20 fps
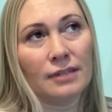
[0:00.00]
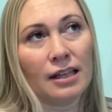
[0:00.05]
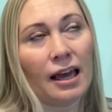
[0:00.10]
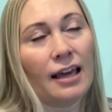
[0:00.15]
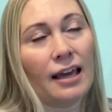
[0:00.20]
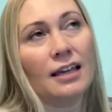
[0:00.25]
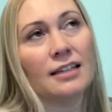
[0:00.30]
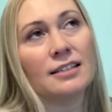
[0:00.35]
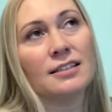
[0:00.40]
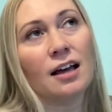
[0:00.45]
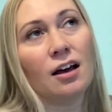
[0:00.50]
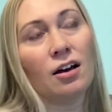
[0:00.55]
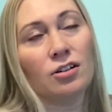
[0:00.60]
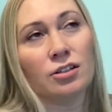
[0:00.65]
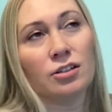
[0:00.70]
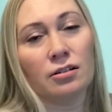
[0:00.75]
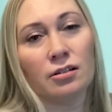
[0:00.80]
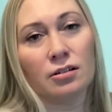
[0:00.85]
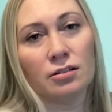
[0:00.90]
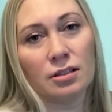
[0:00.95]
I guess that
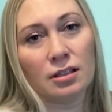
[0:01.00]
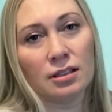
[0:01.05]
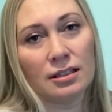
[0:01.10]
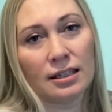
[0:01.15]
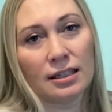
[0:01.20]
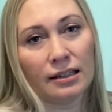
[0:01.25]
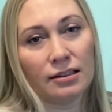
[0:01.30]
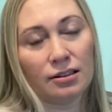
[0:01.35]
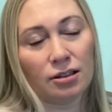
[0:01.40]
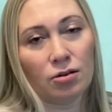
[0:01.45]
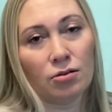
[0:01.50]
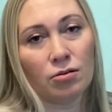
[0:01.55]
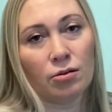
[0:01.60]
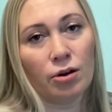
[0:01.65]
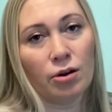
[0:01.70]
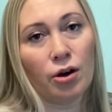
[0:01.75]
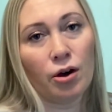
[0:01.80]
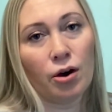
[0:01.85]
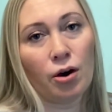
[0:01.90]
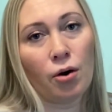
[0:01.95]
also goes to say, don't
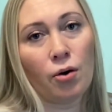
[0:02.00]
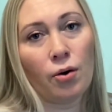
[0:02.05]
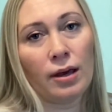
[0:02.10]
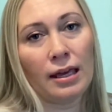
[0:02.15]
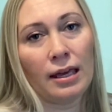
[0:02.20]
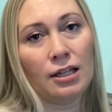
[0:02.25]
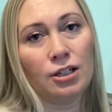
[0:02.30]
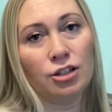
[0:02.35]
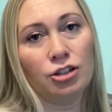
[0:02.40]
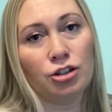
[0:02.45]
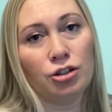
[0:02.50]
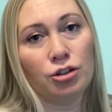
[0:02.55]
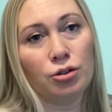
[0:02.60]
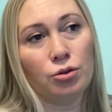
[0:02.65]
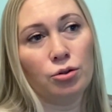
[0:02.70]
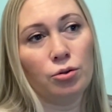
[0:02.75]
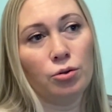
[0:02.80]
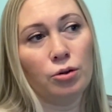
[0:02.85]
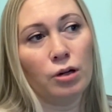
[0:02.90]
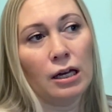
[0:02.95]
go
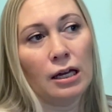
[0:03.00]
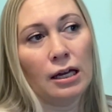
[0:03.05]
into